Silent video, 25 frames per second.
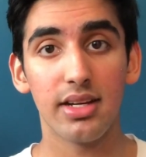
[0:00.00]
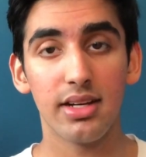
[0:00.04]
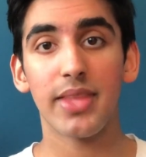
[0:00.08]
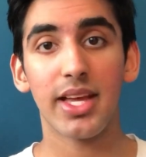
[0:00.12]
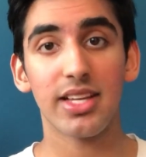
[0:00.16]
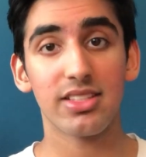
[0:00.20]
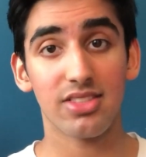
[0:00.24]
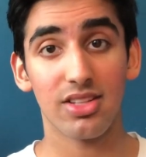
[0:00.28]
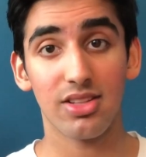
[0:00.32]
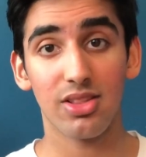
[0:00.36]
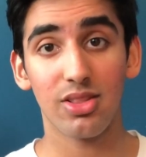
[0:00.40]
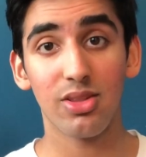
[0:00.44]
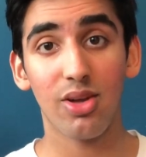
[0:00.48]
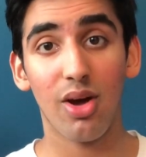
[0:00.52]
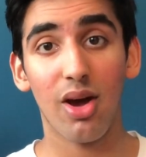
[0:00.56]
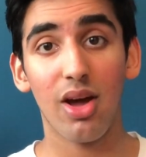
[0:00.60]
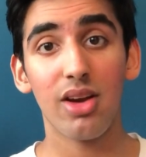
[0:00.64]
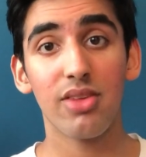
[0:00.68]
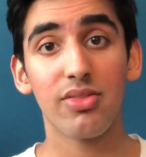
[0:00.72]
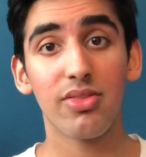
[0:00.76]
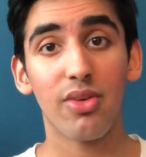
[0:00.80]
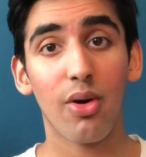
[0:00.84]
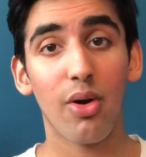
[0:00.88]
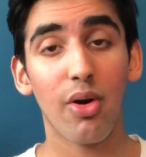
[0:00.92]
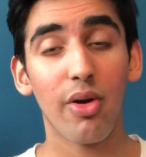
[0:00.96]
That's a
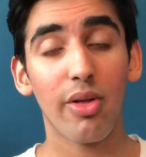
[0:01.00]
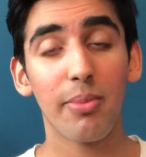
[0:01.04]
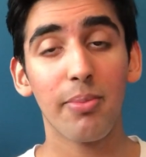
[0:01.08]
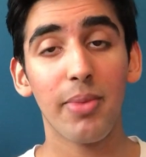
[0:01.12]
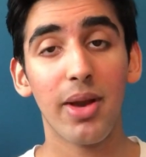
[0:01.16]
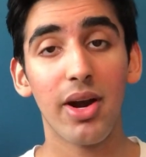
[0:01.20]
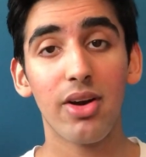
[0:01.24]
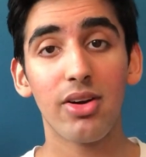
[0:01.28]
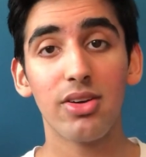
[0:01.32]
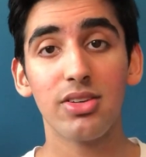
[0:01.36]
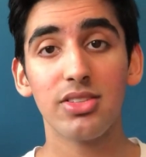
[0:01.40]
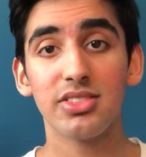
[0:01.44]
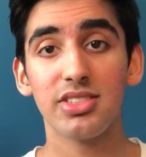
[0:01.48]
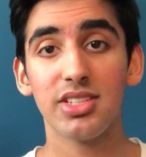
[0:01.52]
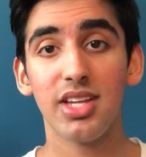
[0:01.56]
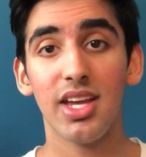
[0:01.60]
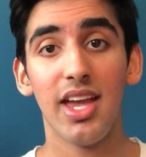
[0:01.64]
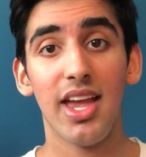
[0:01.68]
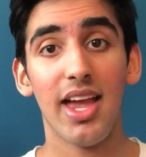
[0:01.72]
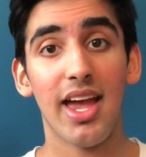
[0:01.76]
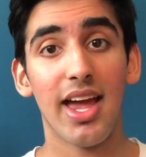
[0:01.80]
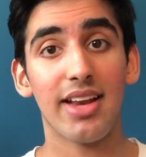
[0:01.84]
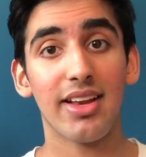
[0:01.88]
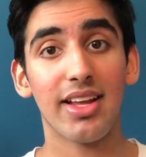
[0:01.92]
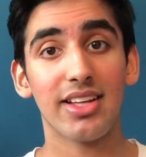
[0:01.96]
lot of oil barrels,
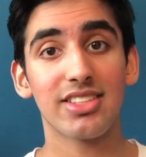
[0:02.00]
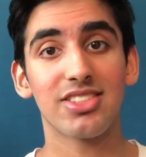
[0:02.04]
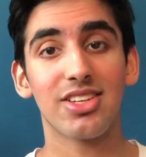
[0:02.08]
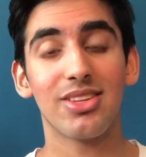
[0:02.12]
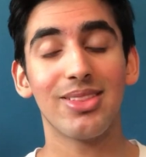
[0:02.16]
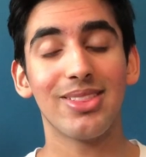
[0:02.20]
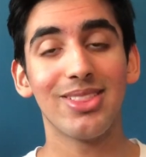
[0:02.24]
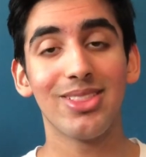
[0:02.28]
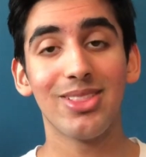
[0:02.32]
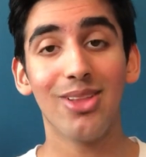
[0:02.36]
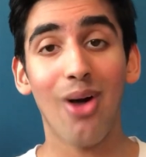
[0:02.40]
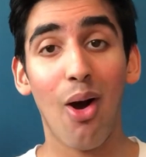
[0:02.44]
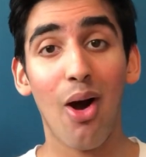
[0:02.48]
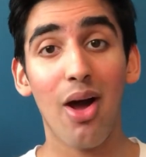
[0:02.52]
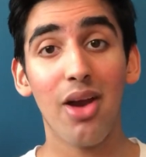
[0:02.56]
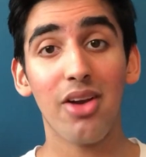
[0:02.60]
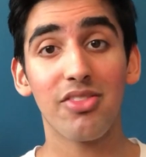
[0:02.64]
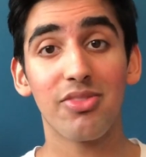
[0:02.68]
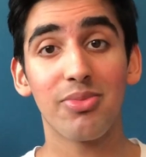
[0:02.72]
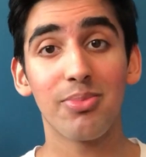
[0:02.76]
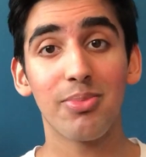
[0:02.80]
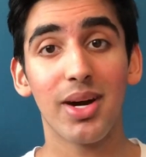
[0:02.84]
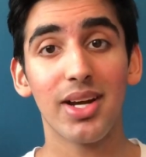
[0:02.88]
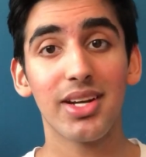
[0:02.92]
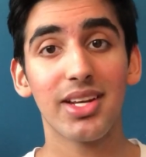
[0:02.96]
and that's a lot
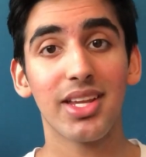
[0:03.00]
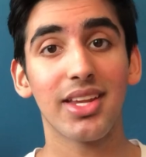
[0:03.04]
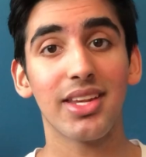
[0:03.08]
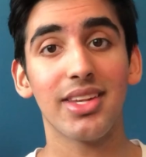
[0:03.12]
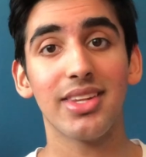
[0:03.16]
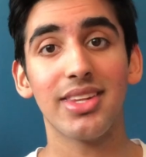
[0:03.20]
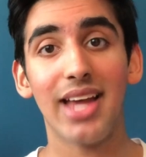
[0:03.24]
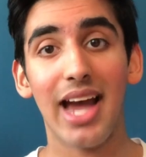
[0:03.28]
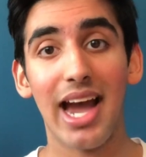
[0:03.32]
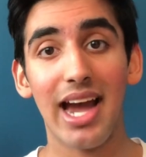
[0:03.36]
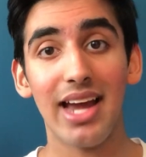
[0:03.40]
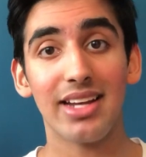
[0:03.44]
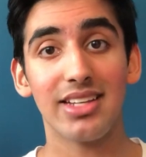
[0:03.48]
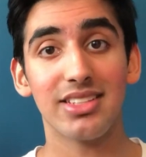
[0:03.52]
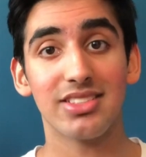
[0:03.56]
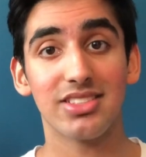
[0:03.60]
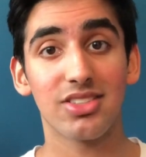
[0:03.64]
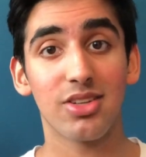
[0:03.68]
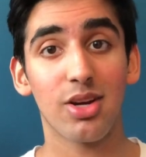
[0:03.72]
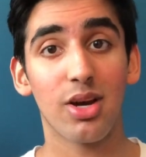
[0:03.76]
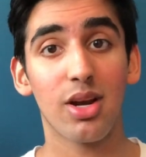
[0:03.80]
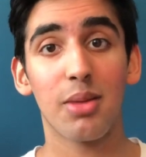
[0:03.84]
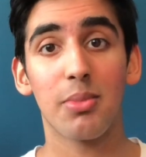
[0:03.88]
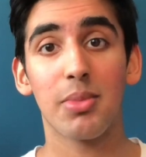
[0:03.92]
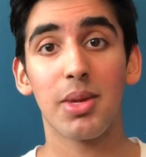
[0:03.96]
of money NAT is
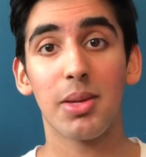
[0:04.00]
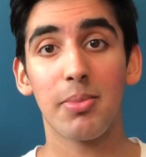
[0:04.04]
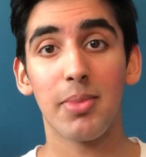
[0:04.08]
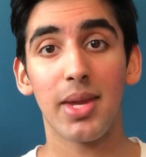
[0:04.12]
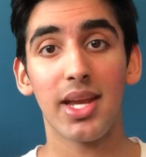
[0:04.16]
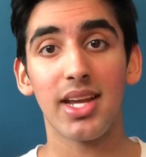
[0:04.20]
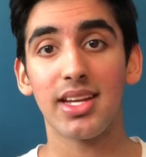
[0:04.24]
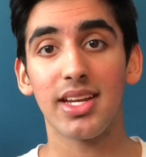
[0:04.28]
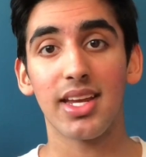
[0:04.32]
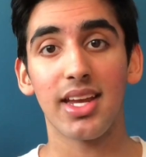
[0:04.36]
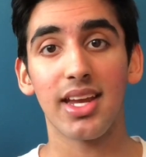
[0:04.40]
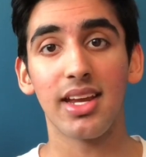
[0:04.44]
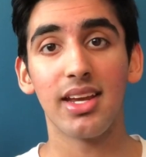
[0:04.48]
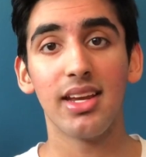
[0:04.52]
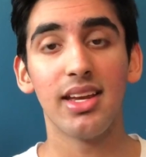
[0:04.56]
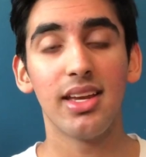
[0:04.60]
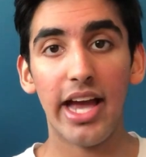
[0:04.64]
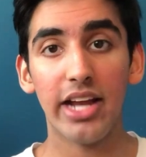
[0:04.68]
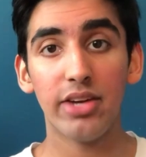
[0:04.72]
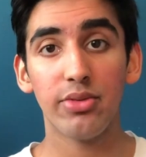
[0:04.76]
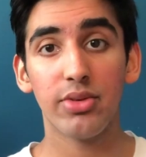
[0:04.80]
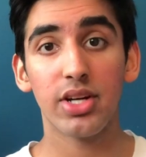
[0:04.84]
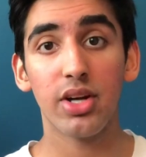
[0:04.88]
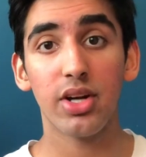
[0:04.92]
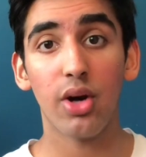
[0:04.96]
going to be making.
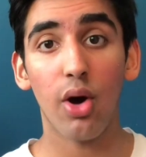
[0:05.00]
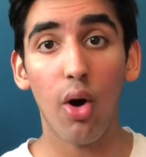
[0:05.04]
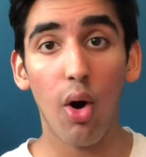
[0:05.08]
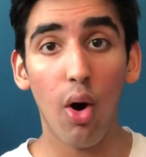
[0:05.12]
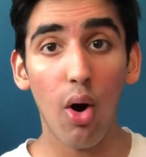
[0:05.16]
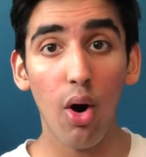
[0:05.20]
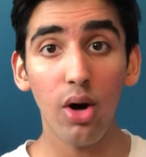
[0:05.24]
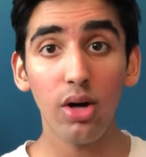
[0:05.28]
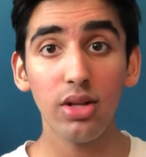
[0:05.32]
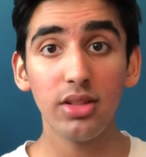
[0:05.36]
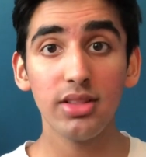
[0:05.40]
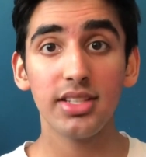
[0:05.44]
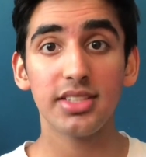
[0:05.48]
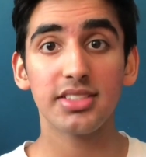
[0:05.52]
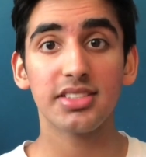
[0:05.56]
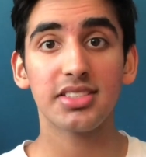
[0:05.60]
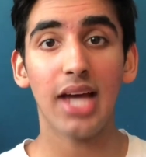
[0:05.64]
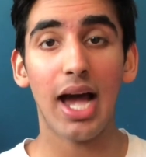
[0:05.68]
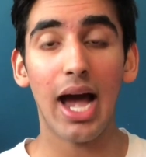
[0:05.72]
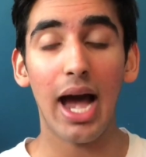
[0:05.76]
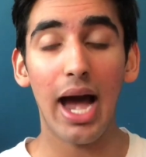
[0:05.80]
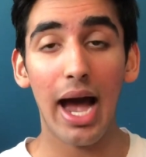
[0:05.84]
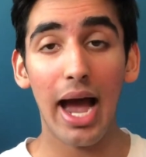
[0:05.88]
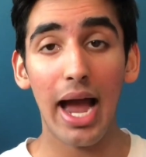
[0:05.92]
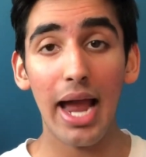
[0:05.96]
And with all this
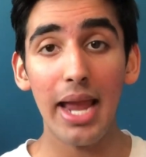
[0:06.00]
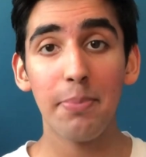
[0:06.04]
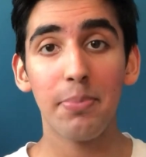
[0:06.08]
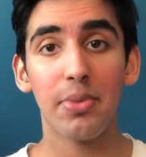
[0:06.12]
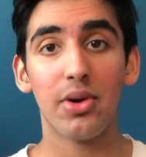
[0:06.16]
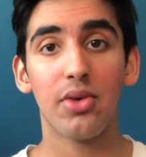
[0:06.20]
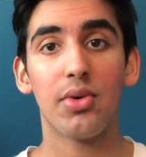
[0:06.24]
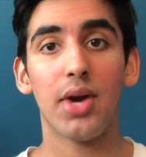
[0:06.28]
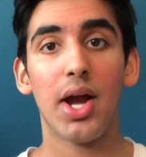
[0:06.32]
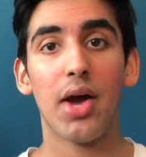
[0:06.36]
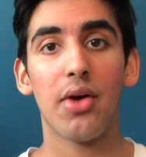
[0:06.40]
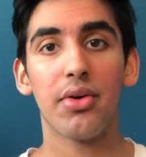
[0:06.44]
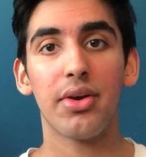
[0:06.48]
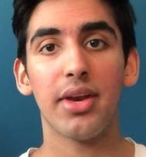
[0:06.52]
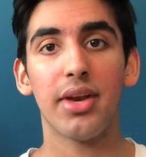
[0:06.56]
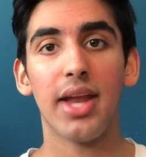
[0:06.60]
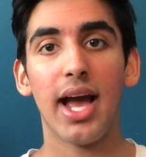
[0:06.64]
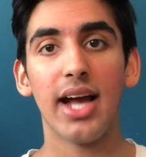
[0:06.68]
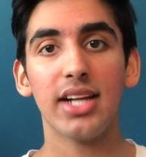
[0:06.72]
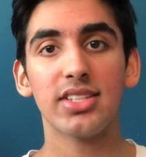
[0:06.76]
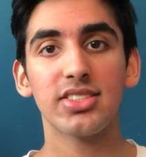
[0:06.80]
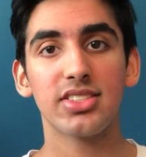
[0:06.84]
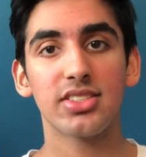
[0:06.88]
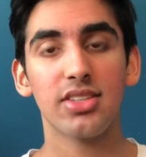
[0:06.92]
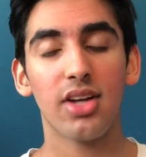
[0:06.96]
hype around
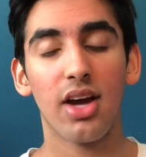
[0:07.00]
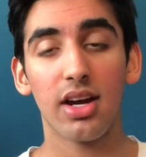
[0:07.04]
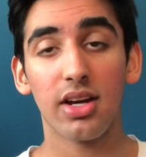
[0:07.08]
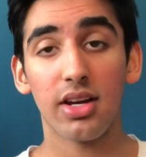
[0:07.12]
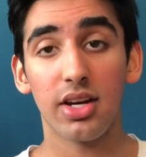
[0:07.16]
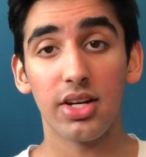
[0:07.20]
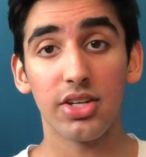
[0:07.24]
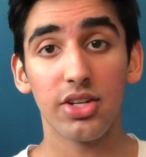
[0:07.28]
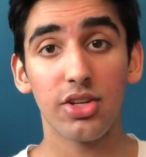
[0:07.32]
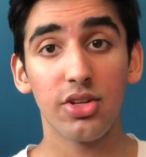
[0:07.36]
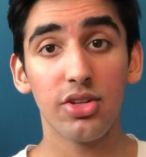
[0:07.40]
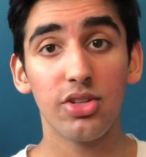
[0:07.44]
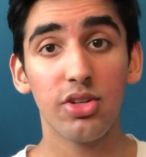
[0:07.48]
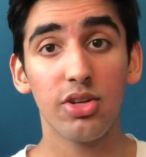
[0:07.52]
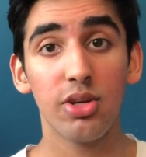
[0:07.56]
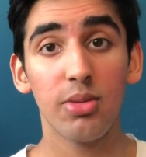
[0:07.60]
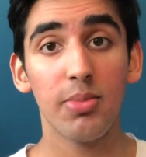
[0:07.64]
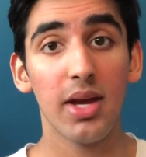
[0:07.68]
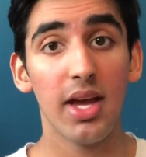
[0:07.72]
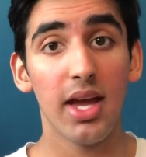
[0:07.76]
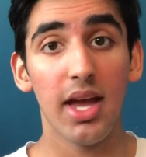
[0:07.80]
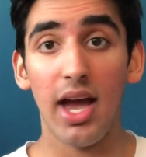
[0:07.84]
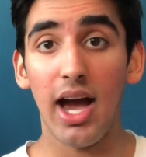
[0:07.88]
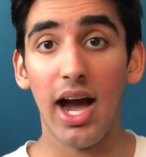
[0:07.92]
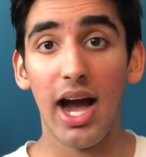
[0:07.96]
NAT stock on
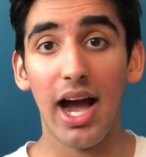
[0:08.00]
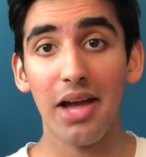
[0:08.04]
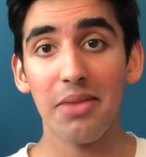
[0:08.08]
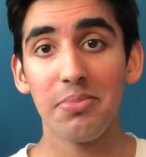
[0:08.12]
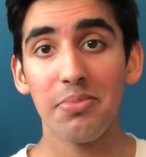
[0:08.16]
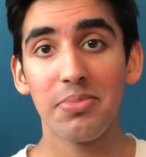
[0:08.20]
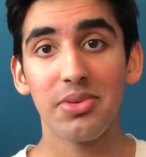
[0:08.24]
YouTube, I